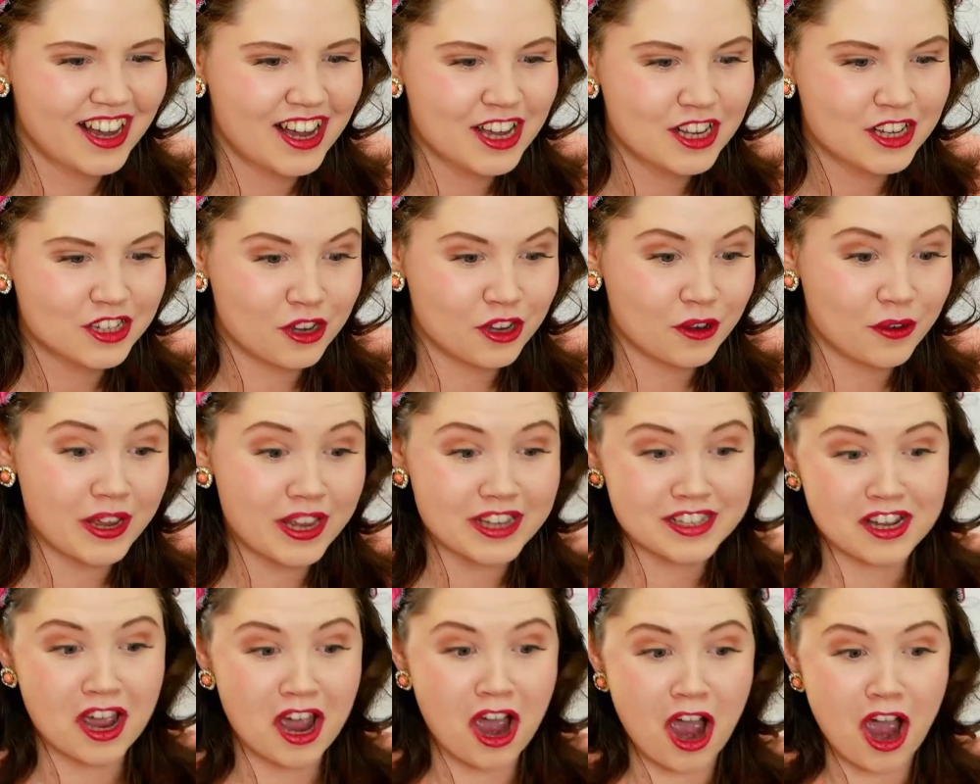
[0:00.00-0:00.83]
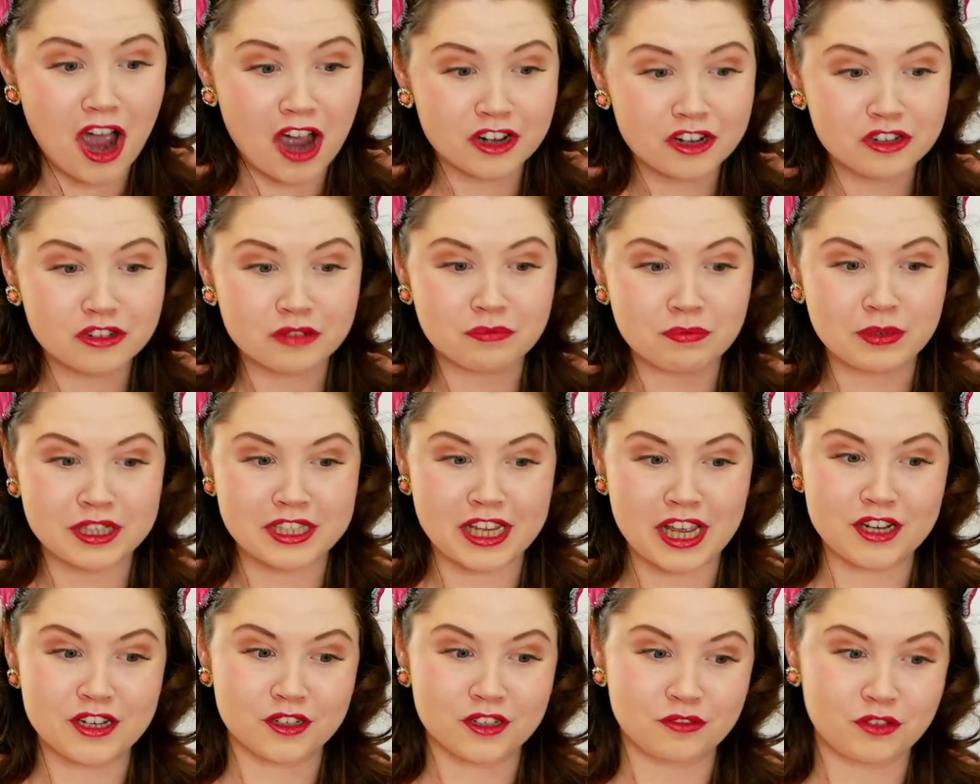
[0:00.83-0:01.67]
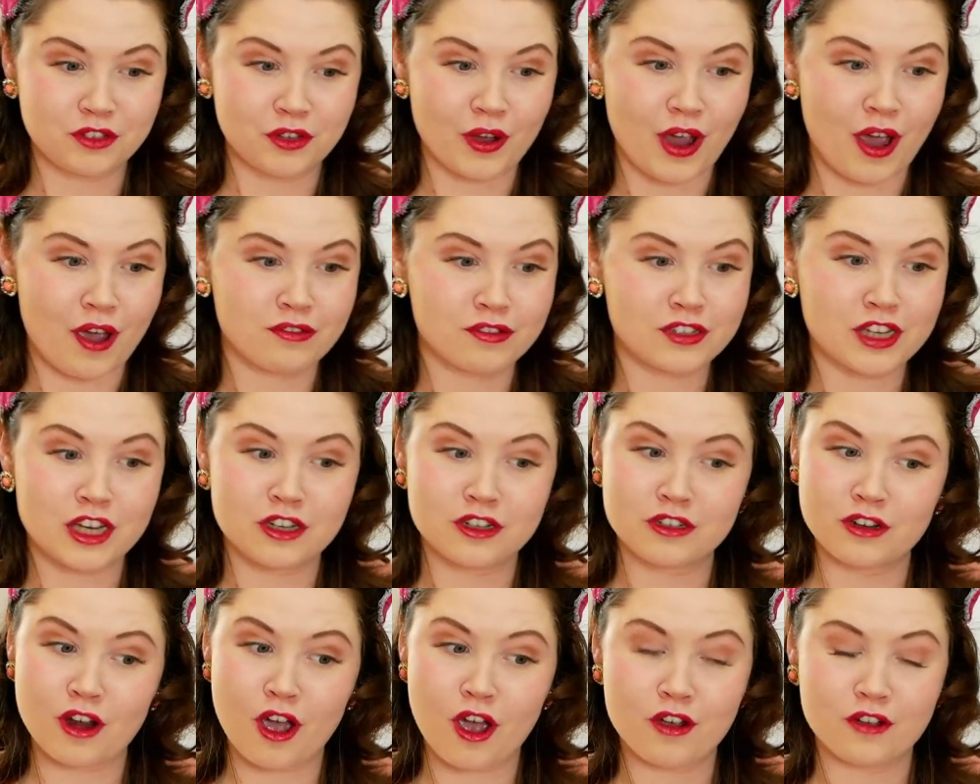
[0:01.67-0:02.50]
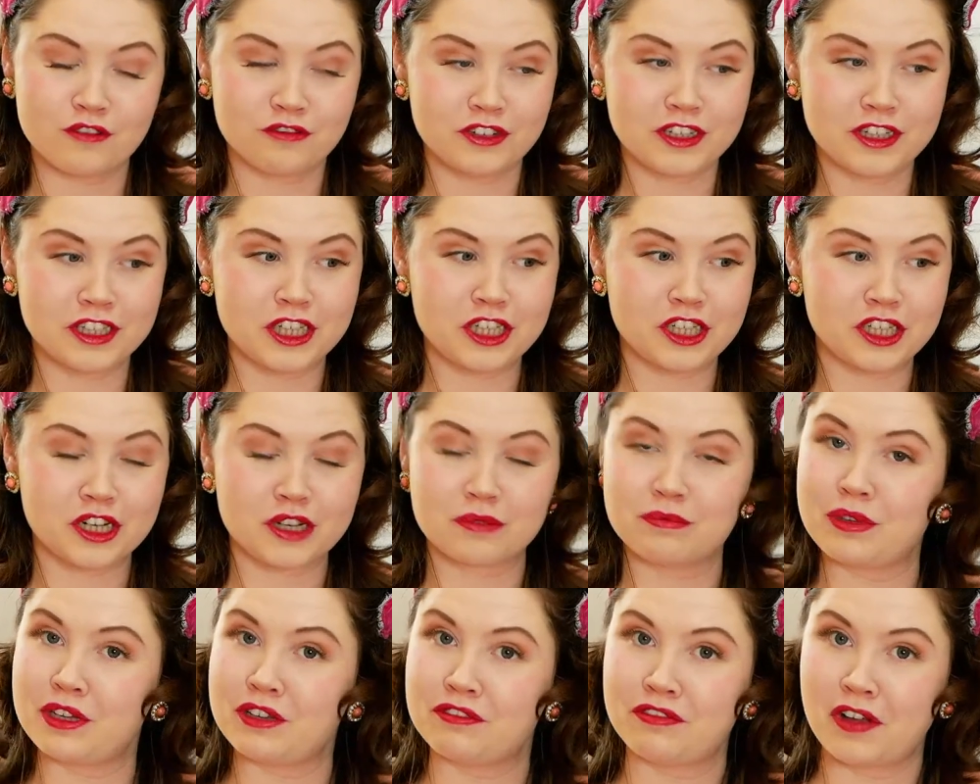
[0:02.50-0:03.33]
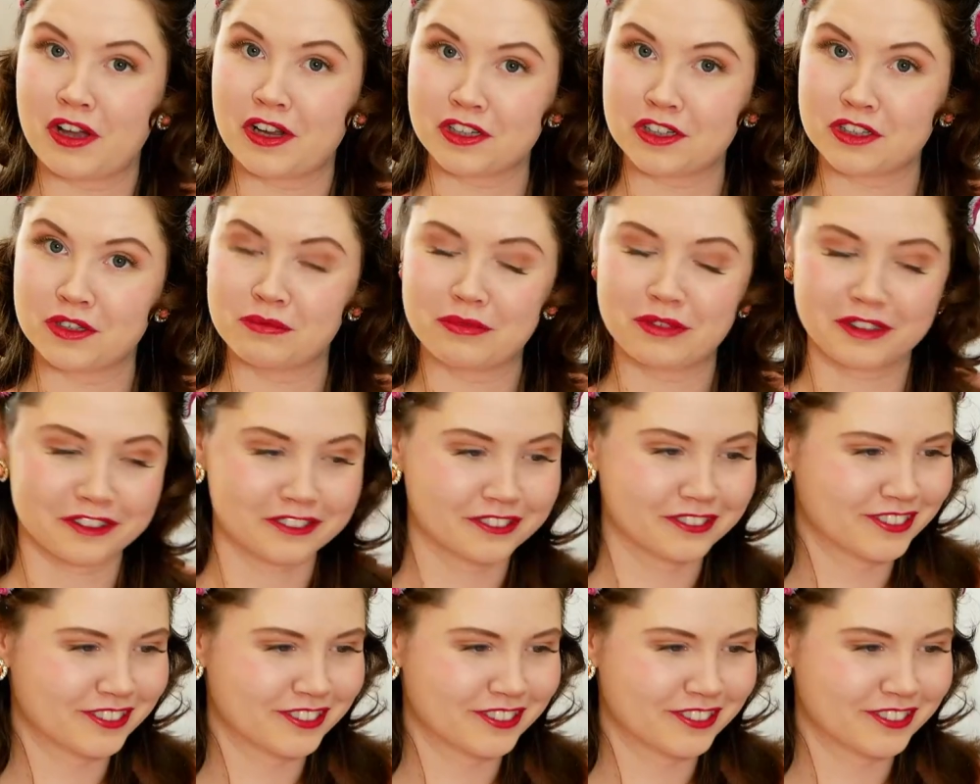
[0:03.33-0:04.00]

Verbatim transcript: so yes, 100% of you have said no, vintage can be fashionable.